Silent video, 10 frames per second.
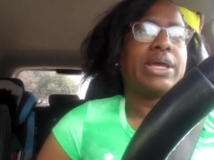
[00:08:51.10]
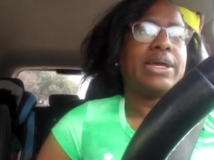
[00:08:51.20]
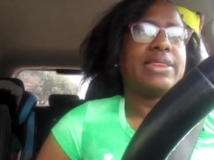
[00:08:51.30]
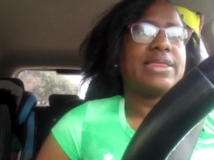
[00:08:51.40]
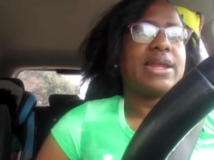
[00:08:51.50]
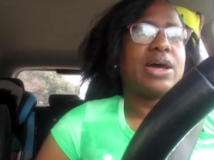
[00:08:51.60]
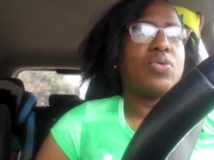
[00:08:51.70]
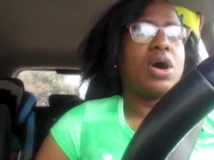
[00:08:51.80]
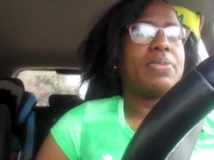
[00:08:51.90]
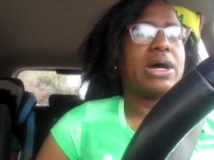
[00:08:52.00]
can get that at
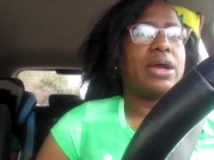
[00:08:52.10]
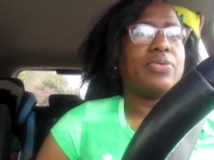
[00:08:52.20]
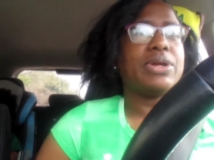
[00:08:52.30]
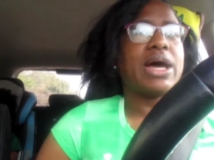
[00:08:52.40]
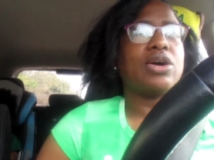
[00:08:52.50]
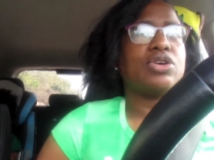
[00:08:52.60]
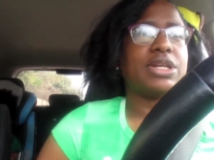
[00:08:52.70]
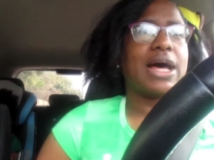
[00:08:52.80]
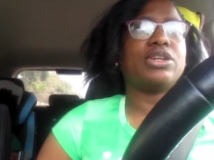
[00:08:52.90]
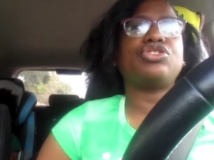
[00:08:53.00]
Walmart. We're not going to
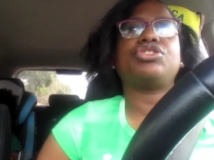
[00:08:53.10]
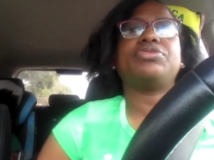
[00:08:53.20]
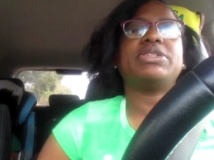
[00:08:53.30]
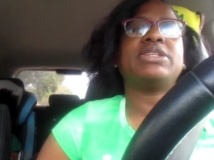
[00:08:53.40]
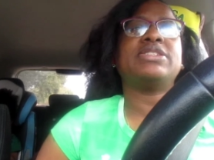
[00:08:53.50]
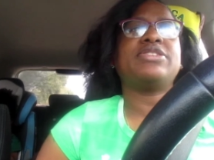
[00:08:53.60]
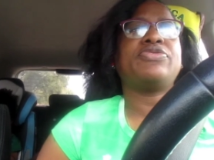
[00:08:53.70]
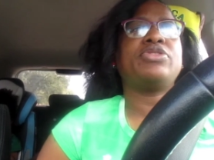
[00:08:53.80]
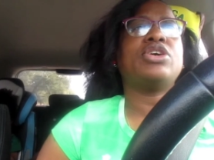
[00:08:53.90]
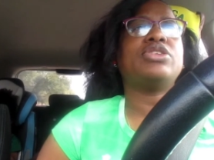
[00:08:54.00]
Dollar Tree because if
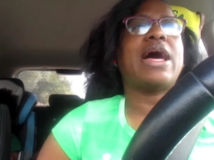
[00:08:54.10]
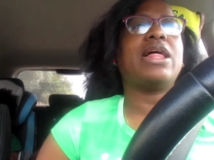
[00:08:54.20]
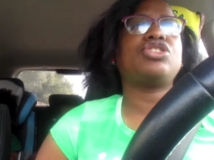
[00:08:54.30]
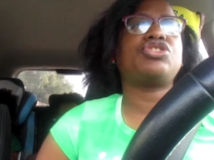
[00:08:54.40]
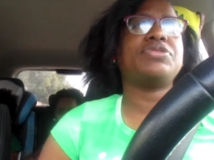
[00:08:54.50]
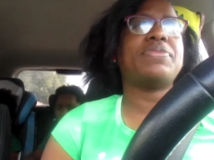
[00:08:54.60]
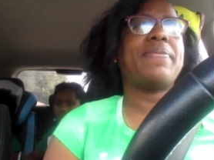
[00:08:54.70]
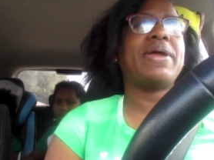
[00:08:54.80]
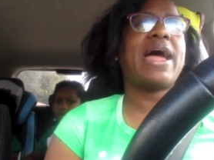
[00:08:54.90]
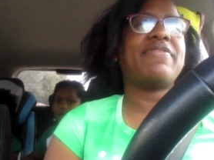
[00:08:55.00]
we go Dollar Tree,
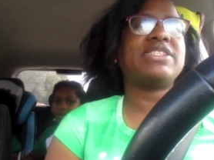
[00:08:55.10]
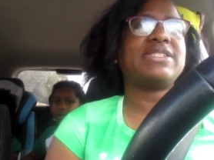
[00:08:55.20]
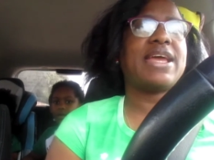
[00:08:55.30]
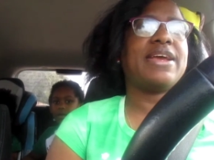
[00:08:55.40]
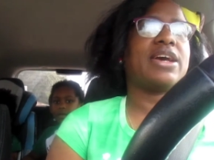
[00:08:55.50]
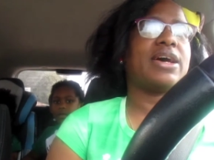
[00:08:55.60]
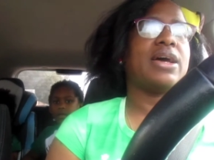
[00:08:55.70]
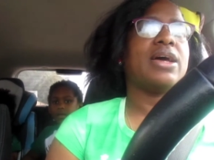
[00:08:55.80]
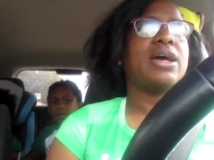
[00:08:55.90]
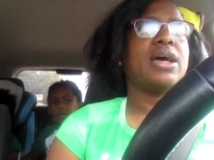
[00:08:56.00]
Mommy have to take
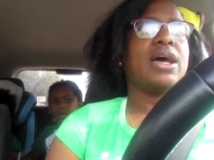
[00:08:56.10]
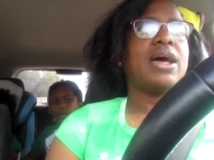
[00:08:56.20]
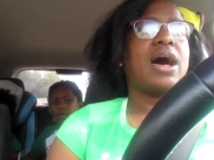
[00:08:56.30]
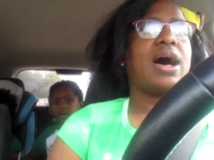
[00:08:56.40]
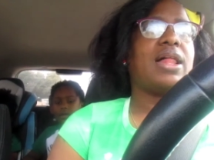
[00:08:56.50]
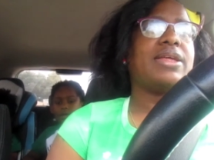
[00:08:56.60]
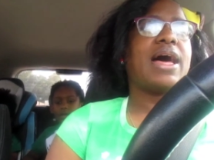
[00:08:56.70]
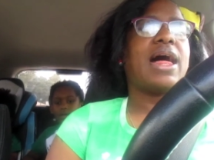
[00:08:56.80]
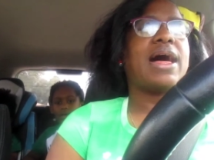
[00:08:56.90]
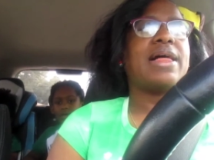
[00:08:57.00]
all y'all
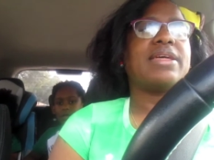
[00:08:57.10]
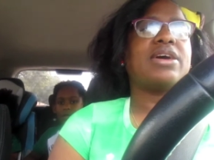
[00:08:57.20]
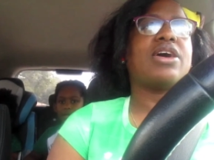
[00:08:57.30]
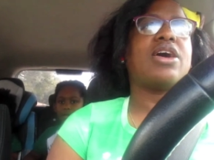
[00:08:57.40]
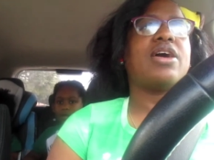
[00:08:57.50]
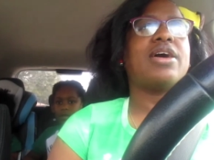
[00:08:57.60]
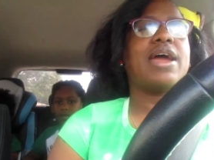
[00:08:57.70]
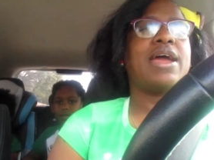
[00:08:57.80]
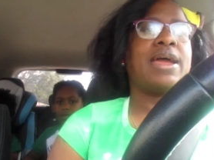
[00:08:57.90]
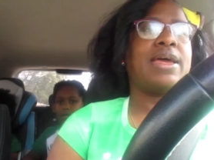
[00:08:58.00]
out the car,
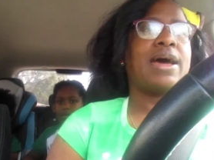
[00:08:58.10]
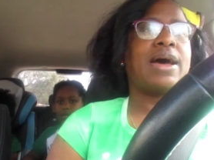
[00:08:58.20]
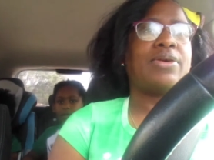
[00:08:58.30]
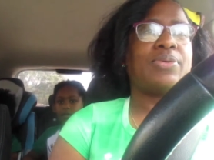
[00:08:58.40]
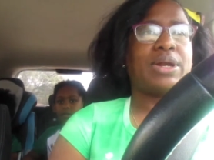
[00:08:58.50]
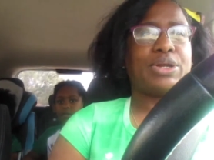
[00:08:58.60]
and I don't want